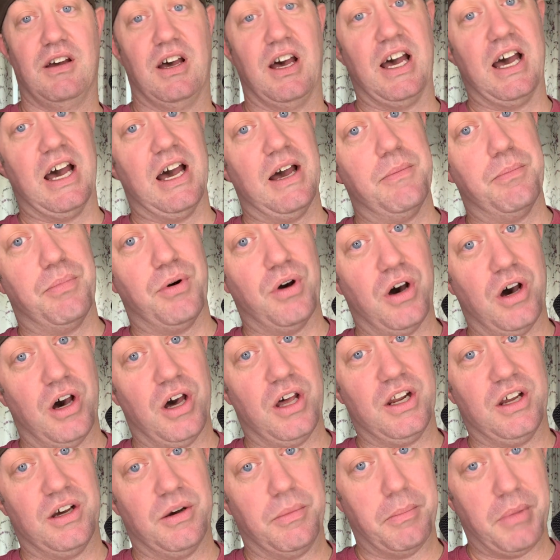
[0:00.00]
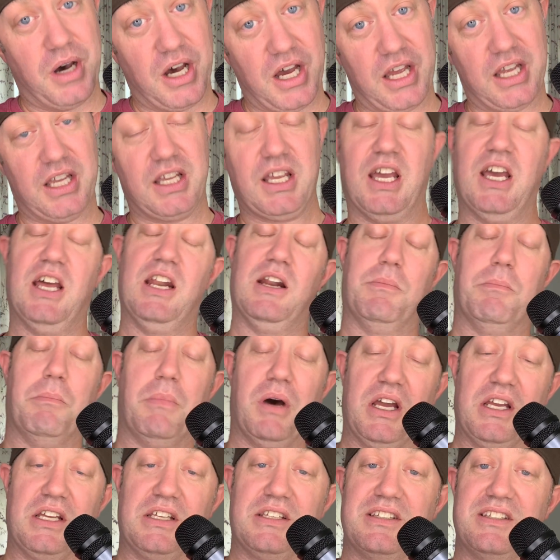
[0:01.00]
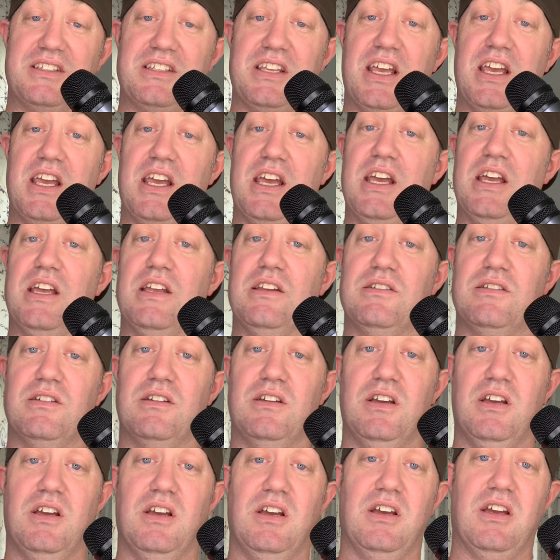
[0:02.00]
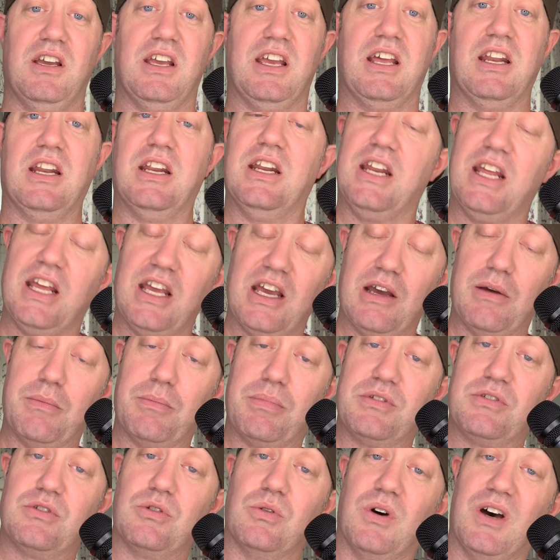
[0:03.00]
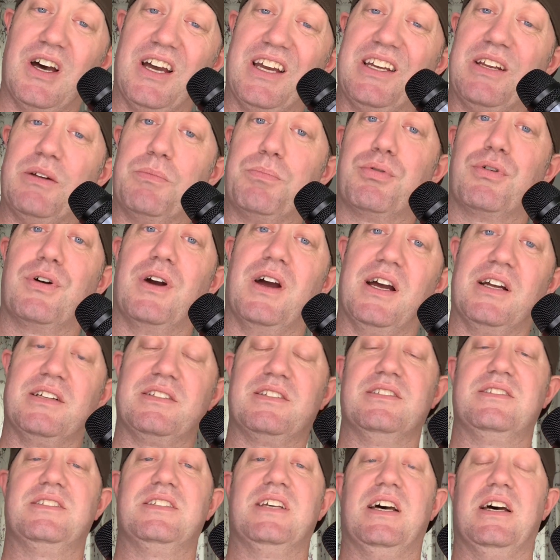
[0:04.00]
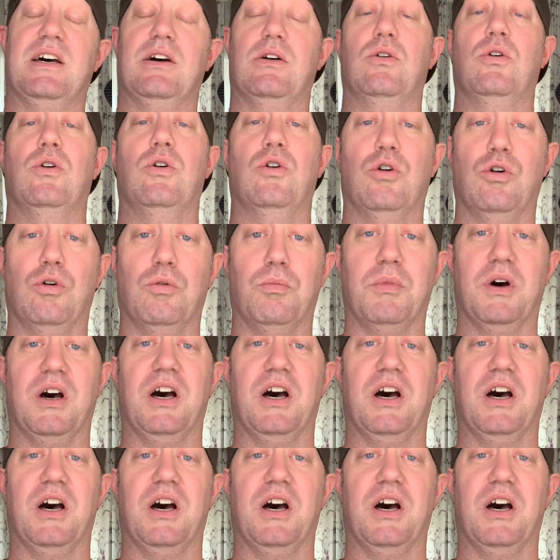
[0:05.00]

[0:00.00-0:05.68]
I bought a mic and a mic stand and an amp so I could practice at home.